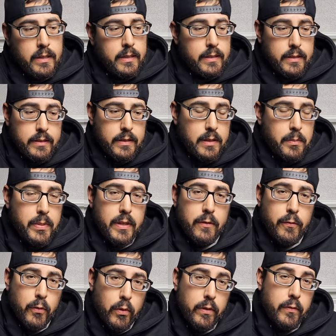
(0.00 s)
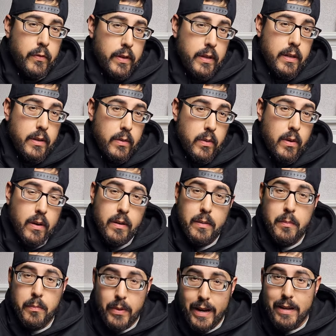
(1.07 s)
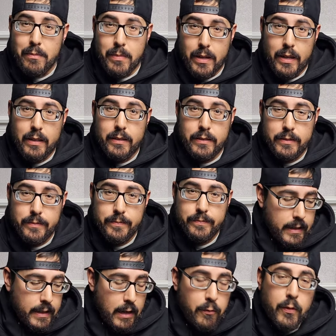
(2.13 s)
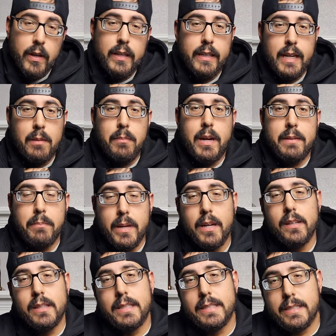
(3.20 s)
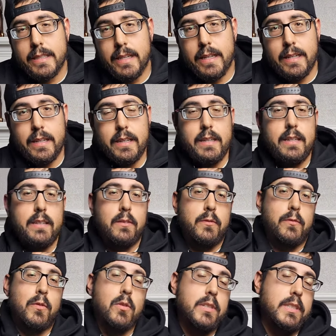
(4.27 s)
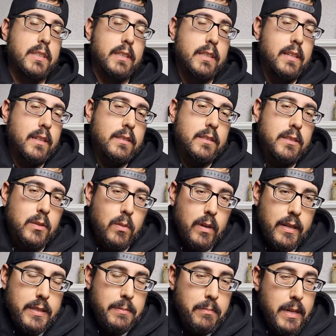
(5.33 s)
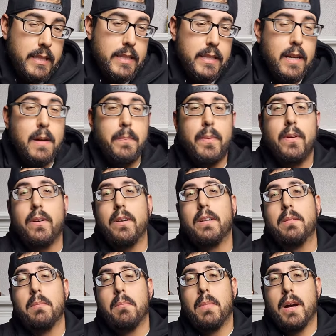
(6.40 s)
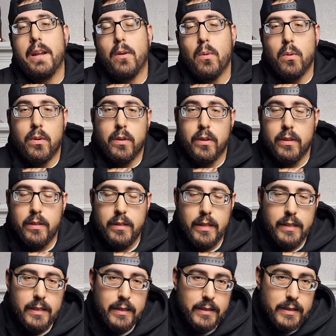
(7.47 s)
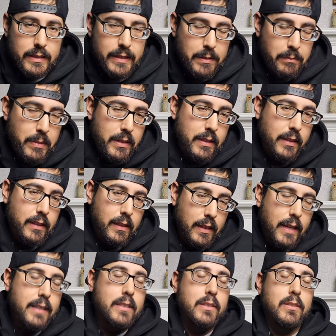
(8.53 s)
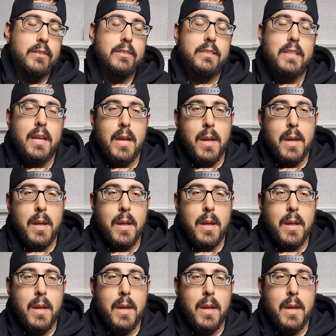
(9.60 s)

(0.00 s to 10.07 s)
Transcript: it's going to be a fourth video on Batman. I finally got my mail in today. Unfortunately, Dr. Squatch messed up on my order. They didn't send me the collector's